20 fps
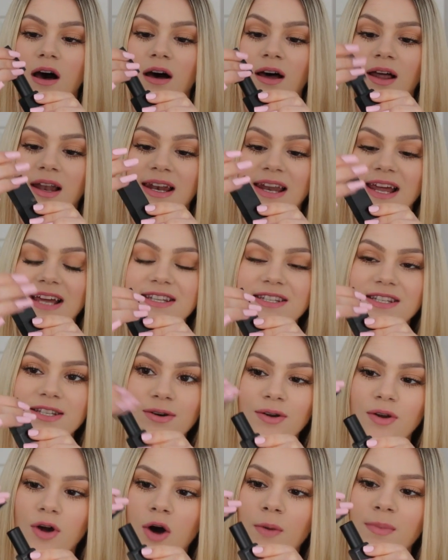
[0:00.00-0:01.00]
lid,
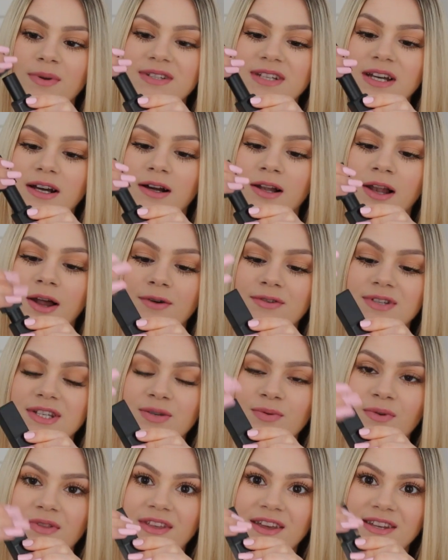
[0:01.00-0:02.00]
so it opens and
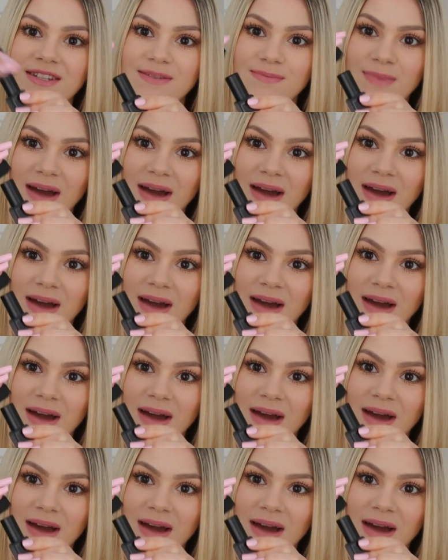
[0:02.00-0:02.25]
closes with this